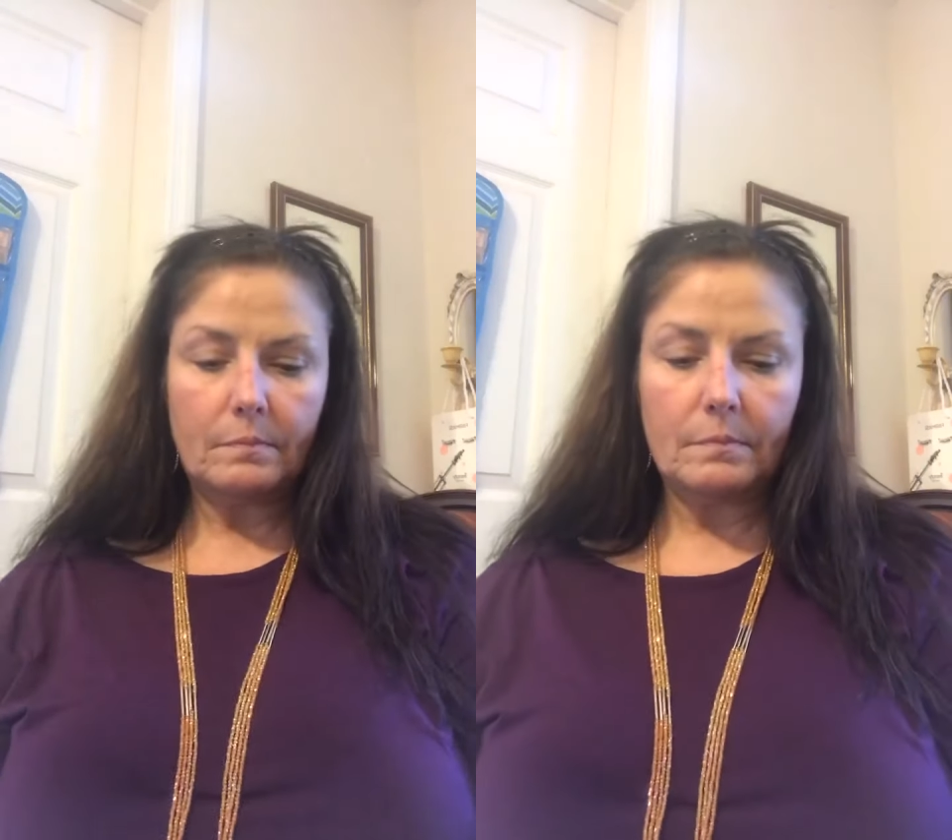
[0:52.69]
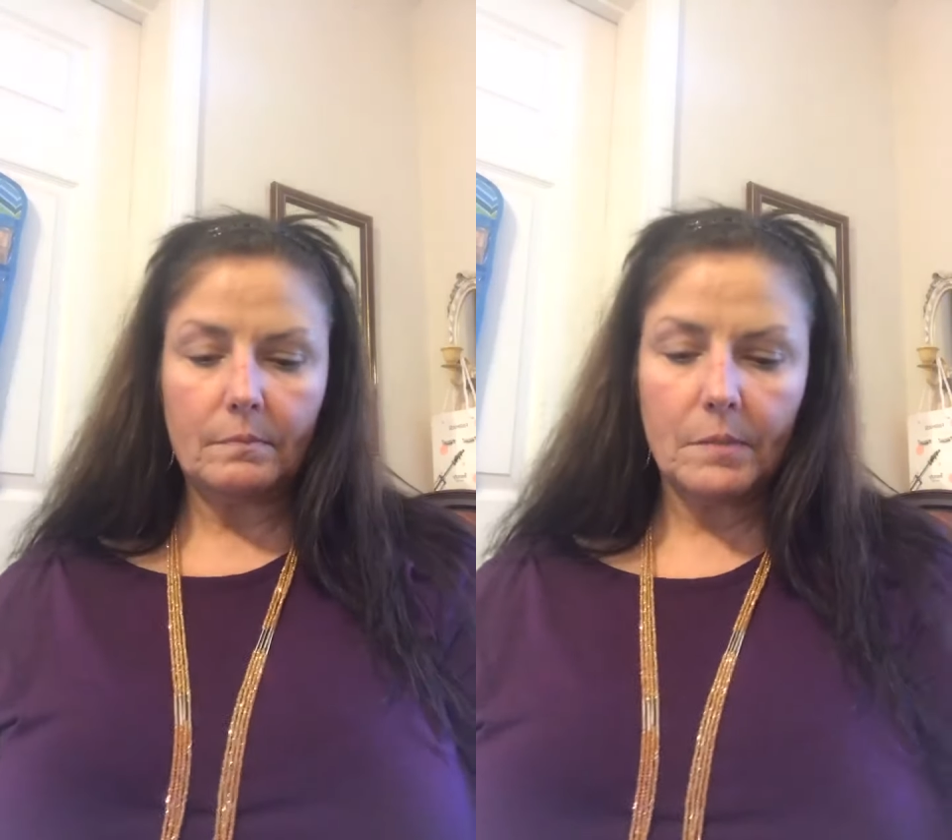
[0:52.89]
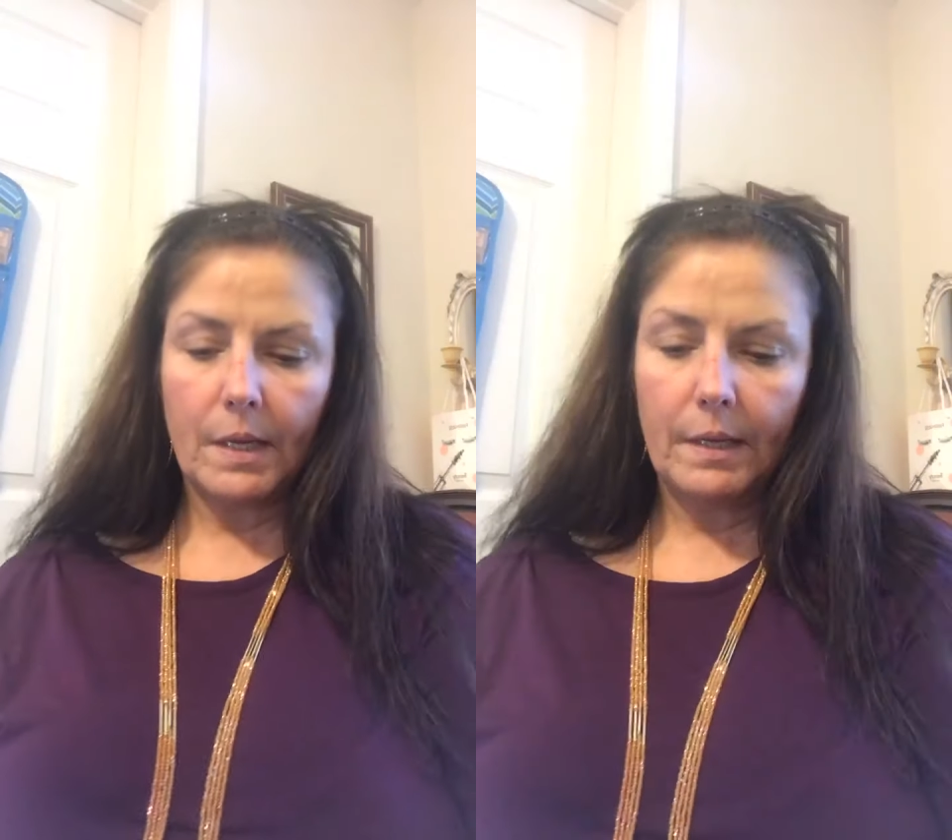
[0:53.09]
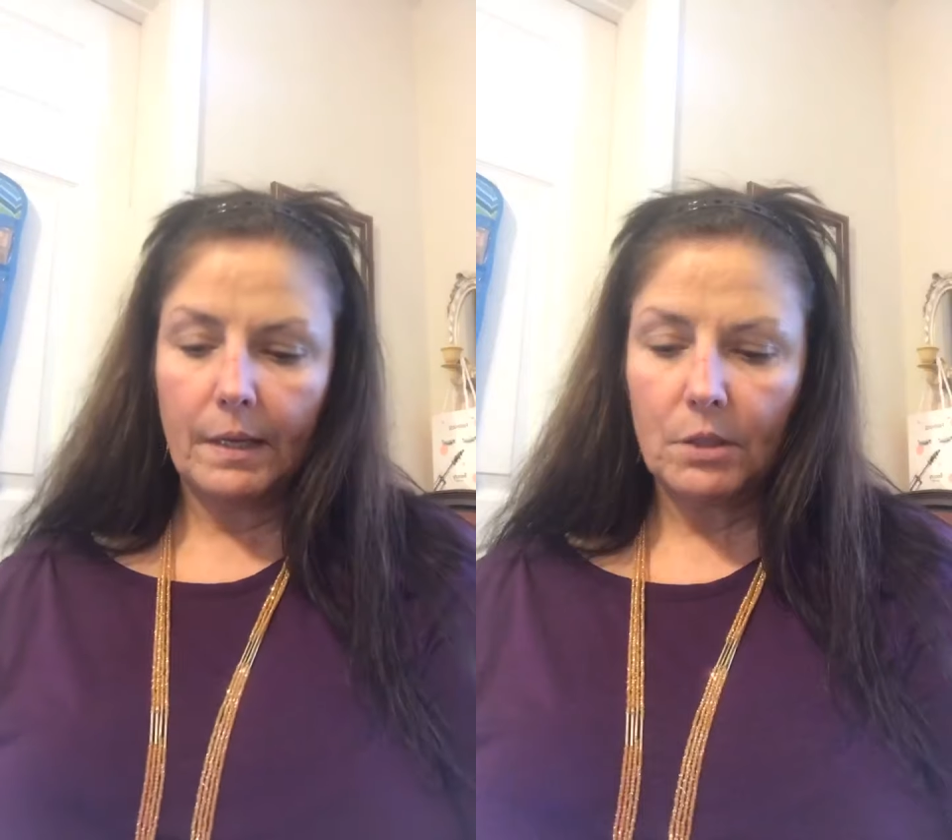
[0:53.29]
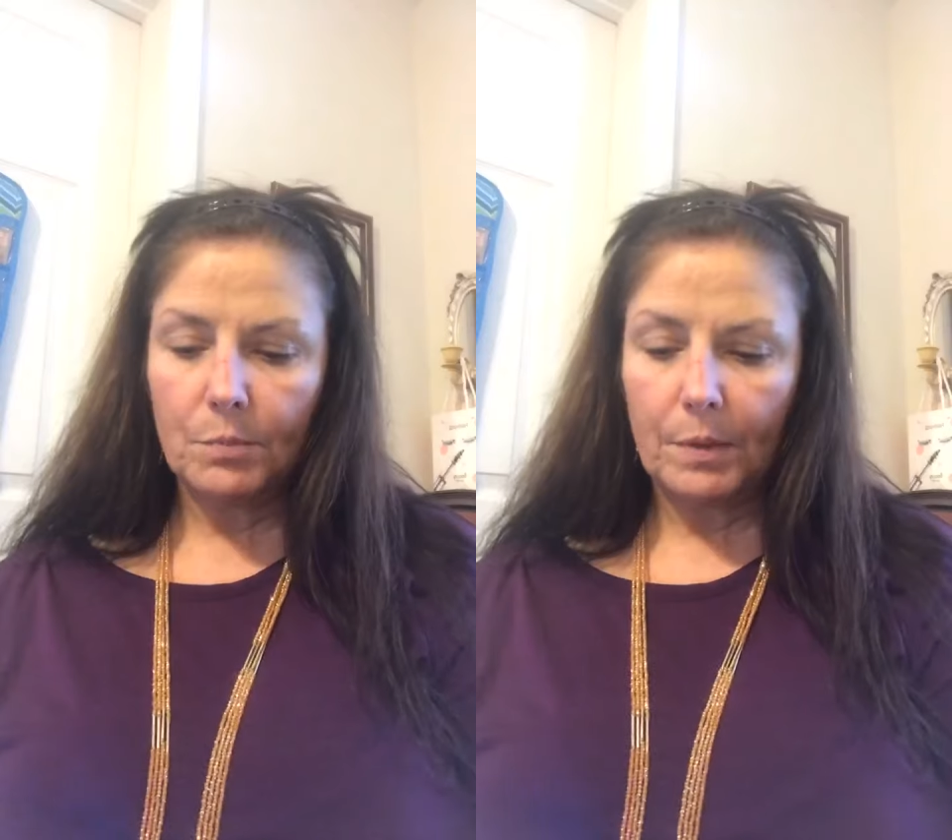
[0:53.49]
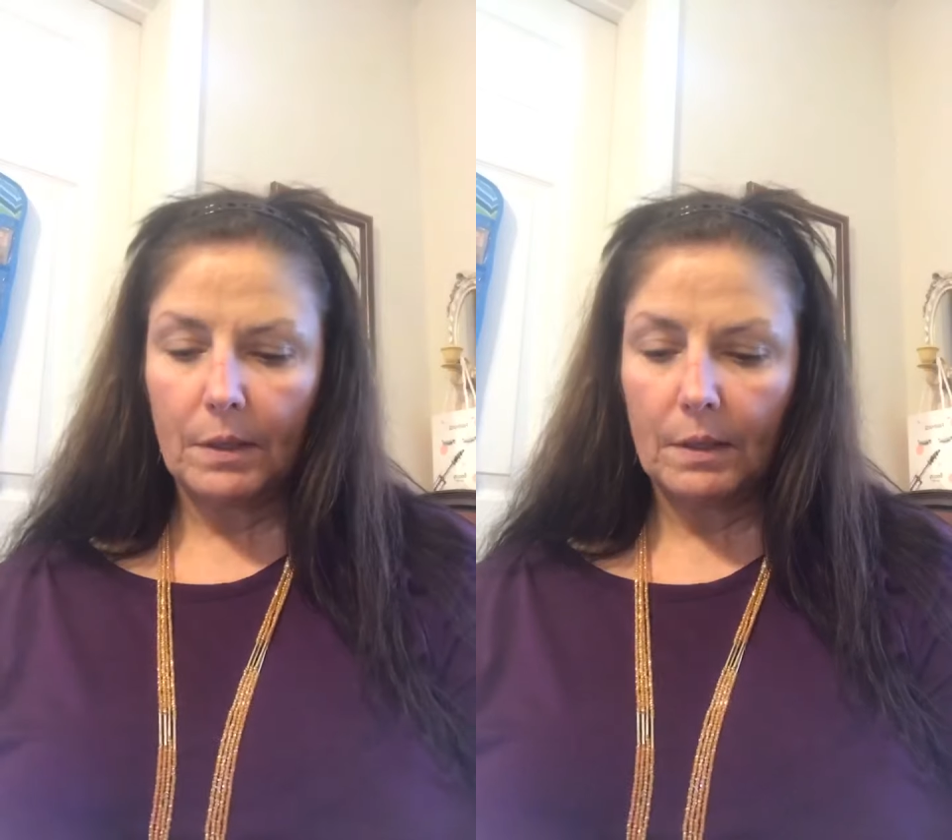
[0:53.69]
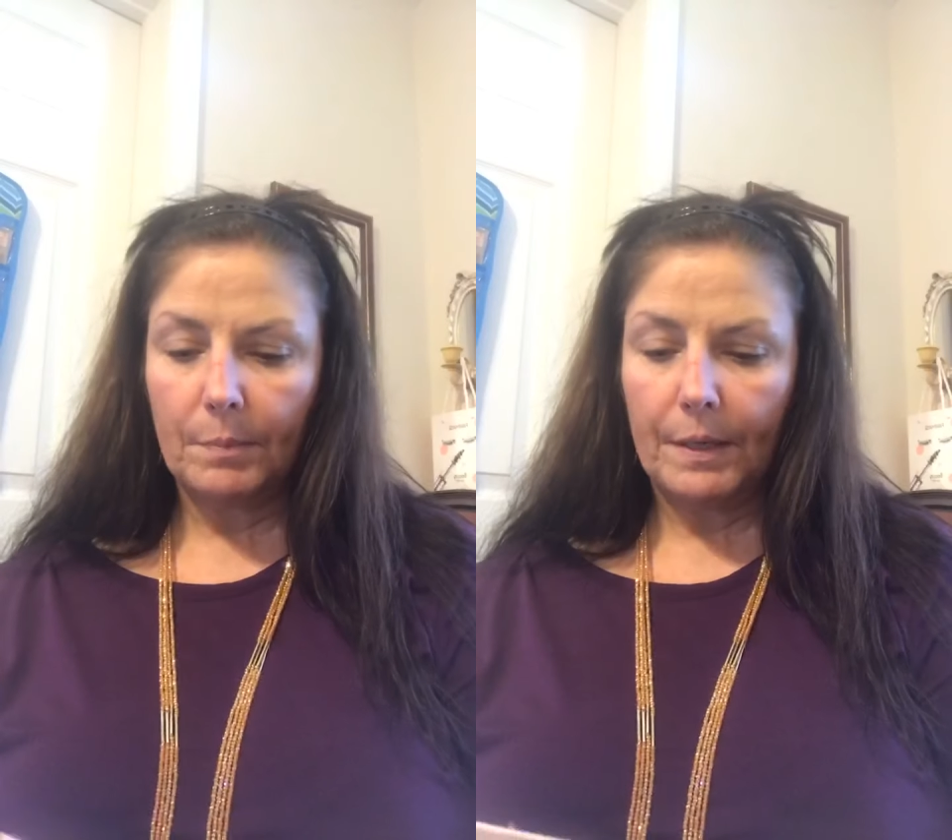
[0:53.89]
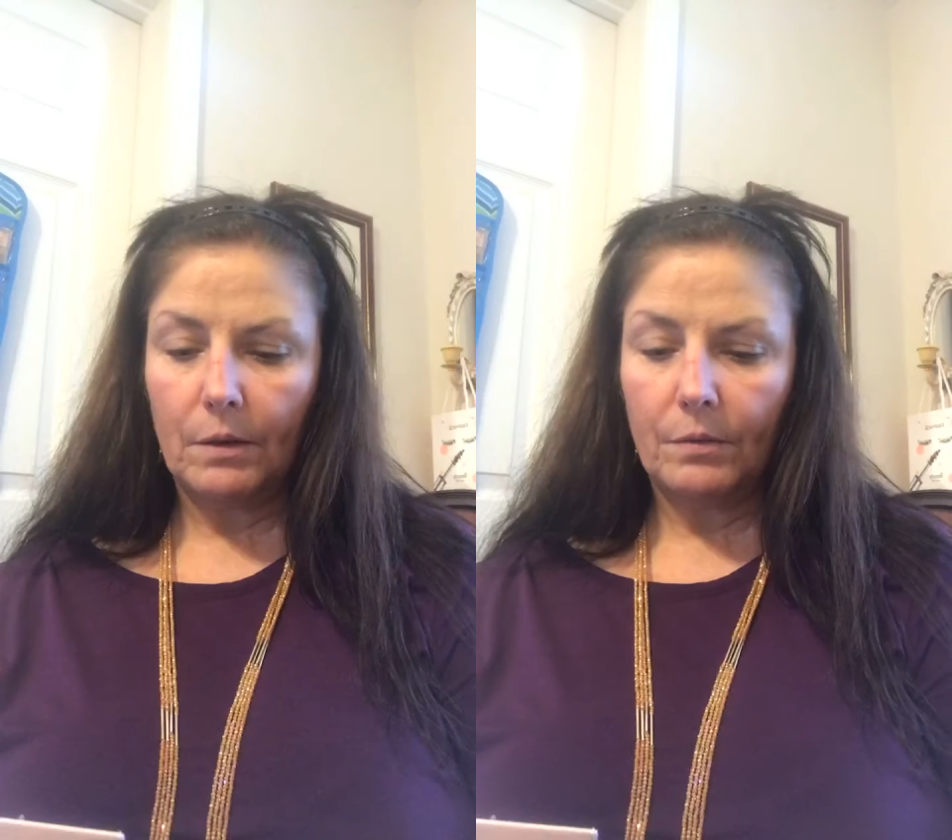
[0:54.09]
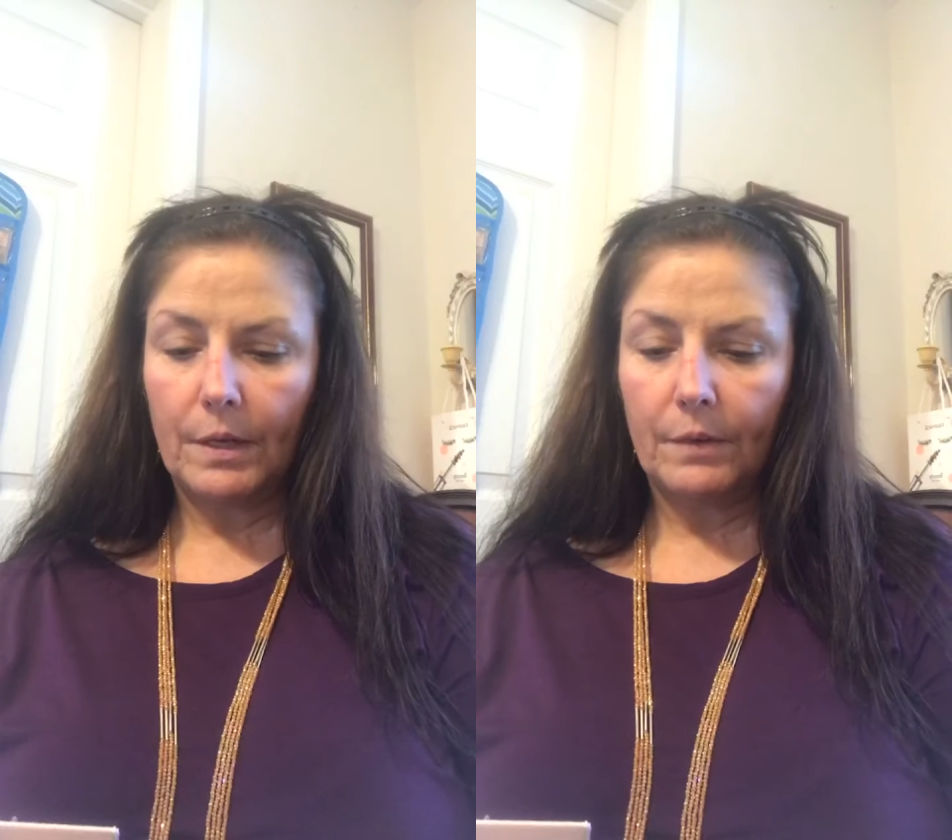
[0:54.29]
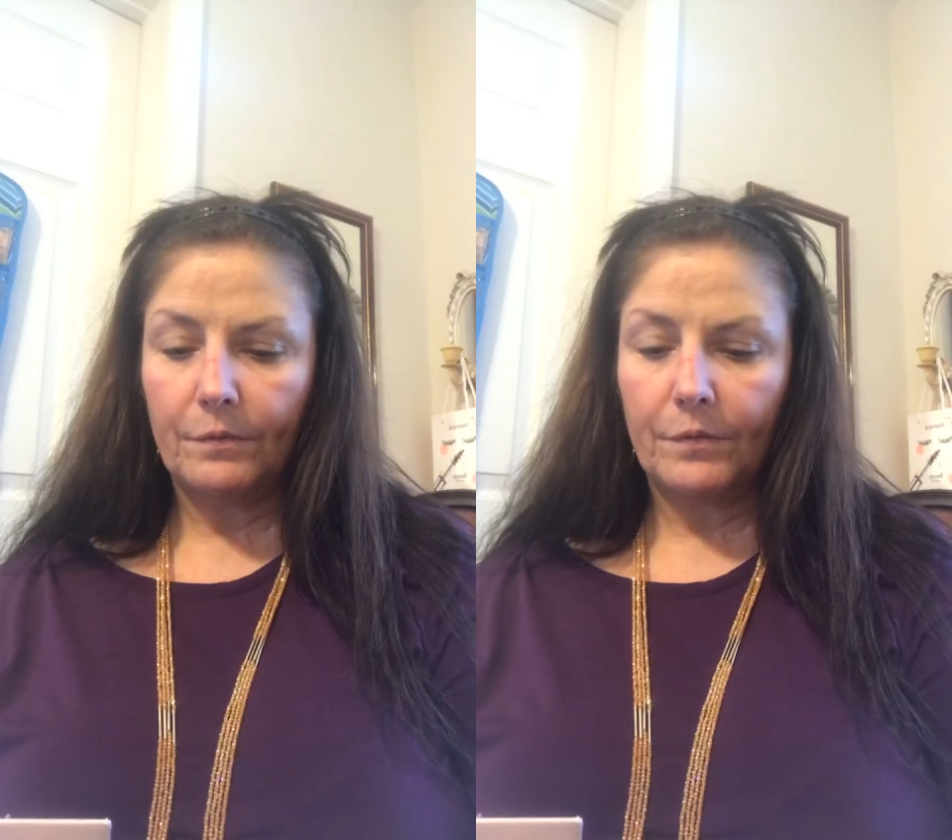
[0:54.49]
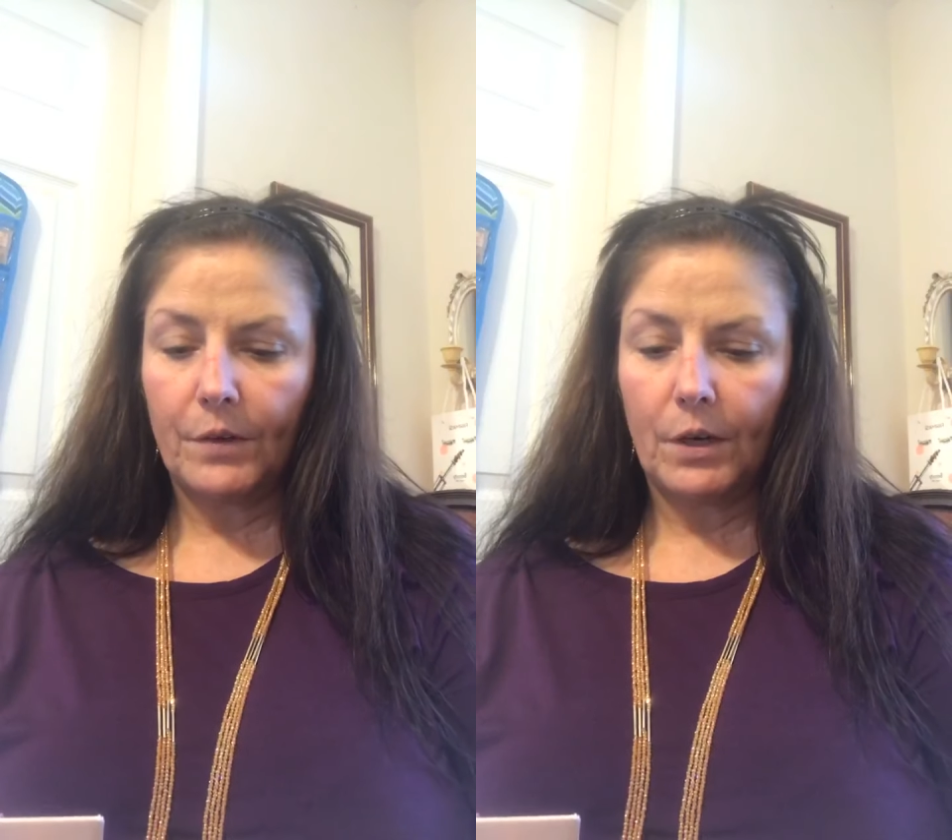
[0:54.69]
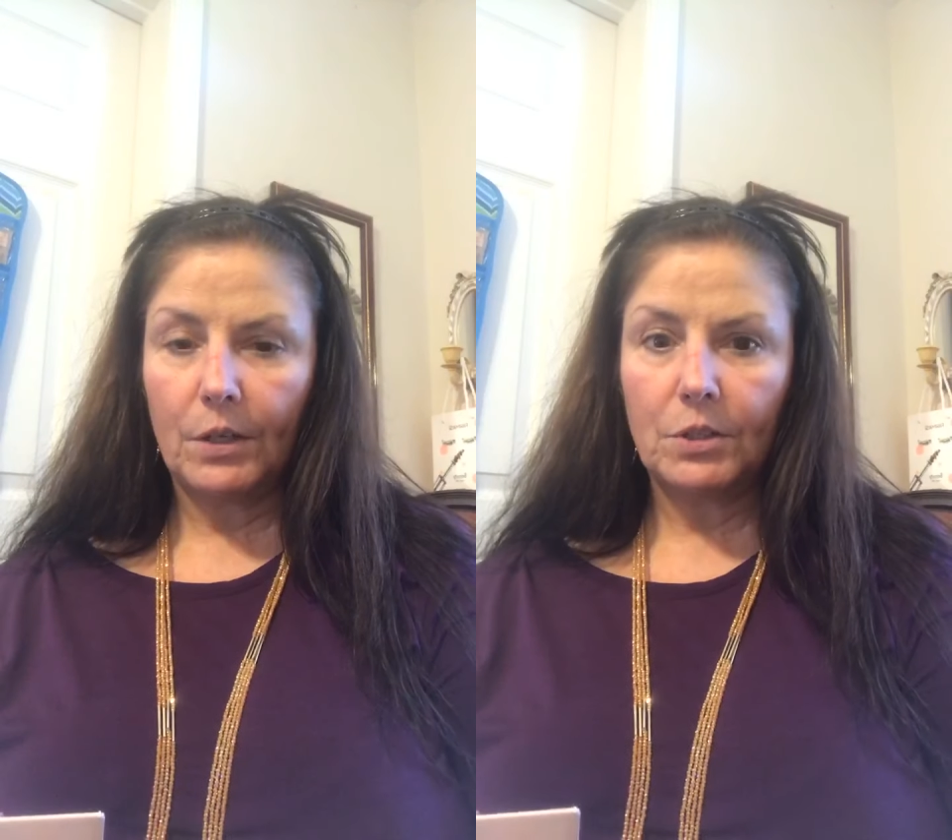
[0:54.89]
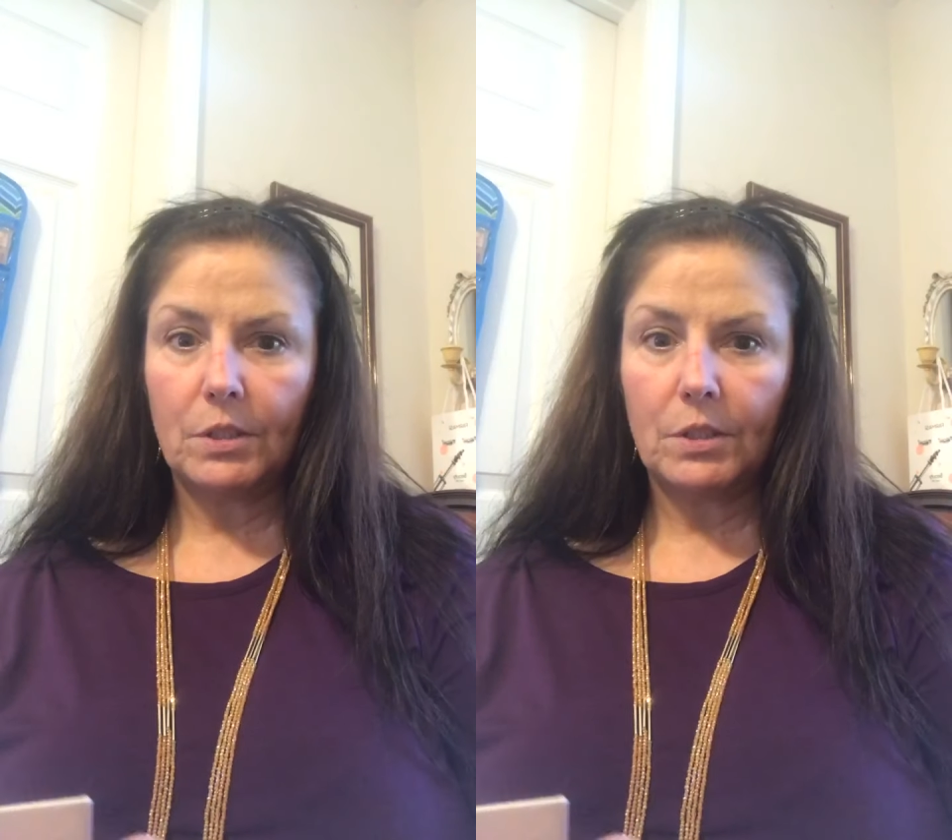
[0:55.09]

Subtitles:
Okay, and I just put a little bit on there first